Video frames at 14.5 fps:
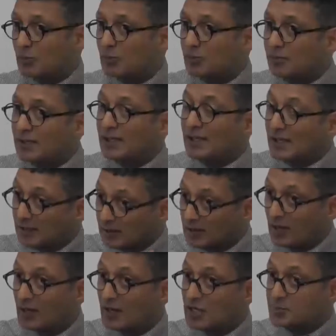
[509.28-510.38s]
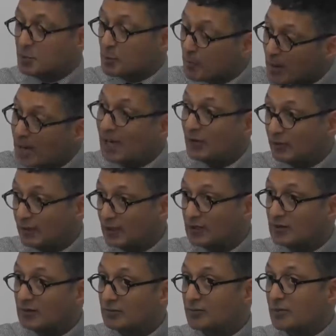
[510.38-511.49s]
would be in class
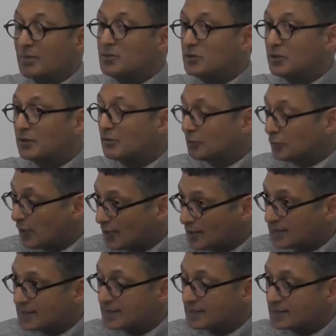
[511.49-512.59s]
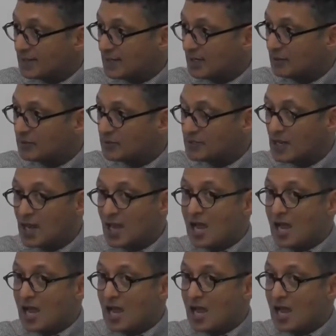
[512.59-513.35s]
preparing, maybe doing practice exams,